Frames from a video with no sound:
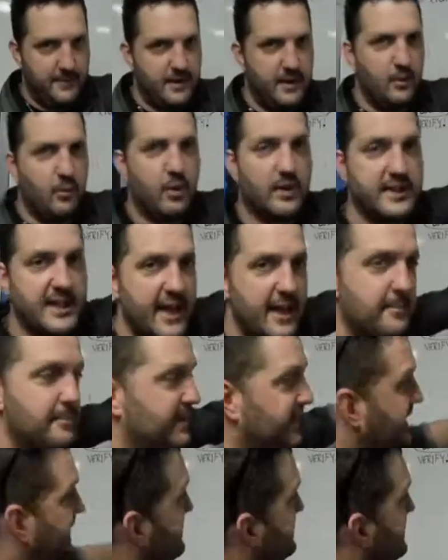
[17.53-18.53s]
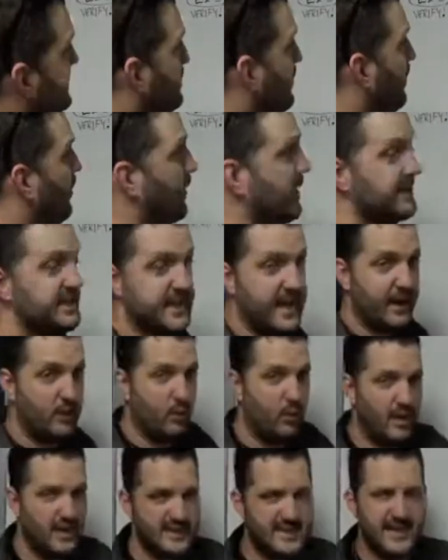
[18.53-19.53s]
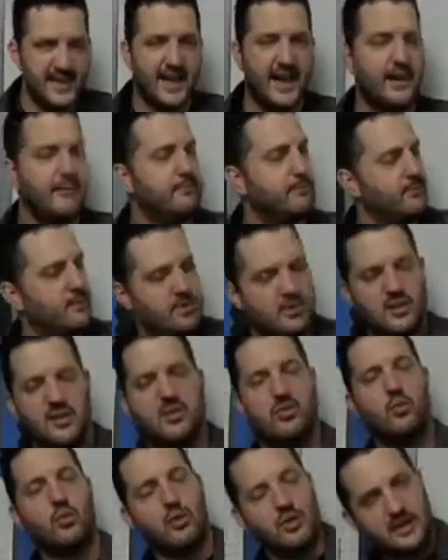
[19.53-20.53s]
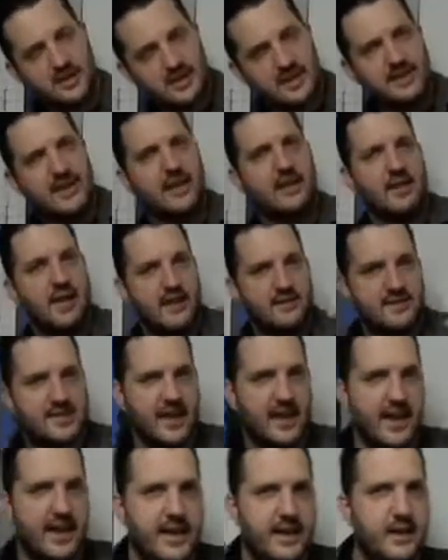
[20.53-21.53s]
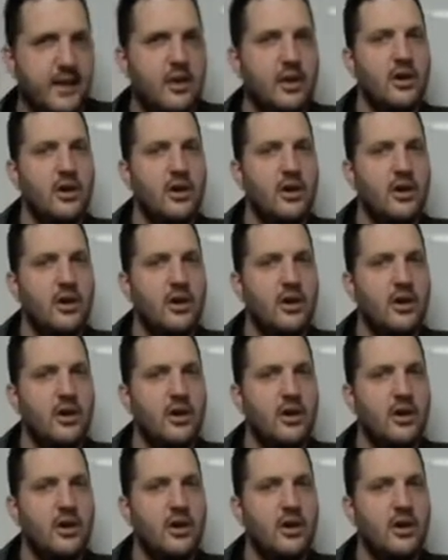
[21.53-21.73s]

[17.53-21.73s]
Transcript: What that means is we want to take one side, usually we're going to take the left side,